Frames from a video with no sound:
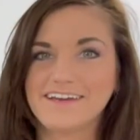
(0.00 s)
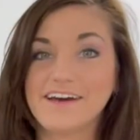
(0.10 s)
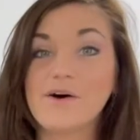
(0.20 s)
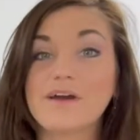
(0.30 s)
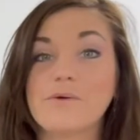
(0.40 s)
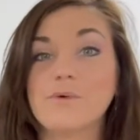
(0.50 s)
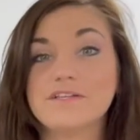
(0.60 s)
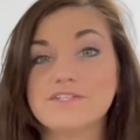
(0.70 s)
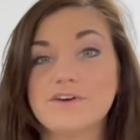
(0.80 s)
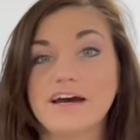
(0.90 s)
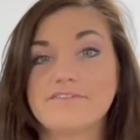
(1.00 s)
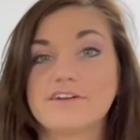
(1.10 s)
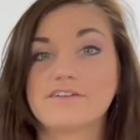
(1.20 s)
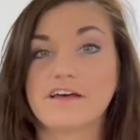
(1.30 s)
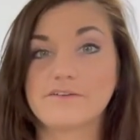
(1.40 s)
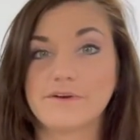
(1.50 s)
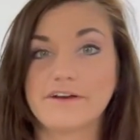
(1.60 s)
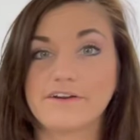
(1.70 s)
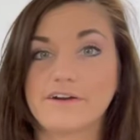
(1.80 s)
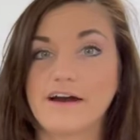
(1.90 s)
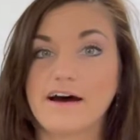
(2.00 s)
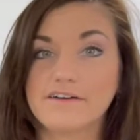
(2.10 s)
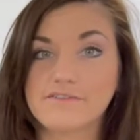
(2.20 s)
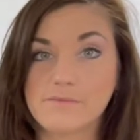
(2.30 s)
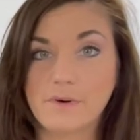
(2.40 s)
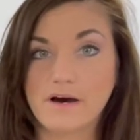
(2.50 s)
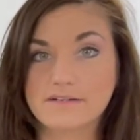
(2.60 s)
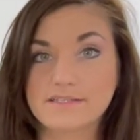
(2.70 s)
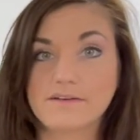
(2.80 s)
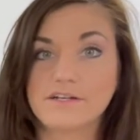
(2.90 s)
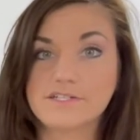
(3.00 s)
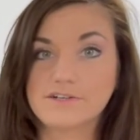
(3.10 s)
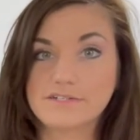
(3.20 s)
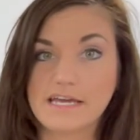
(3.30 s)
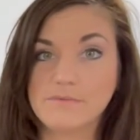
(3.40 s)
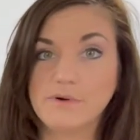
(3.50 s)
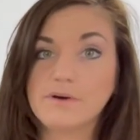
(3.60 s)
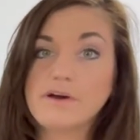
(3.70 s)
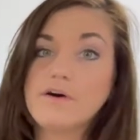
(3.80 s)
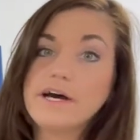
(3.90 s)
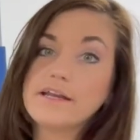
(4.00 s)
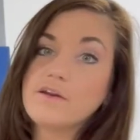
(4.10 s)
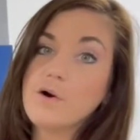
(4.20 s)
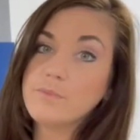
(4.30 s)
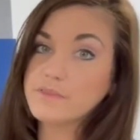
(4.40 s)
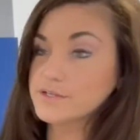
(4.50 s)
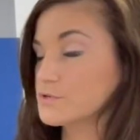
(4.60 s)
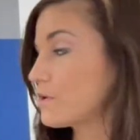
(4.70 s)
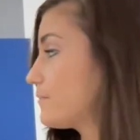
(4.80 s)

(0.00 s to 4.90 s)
Okay, once you have your LightWriter out of the box and onto your table, go ahead and open the door.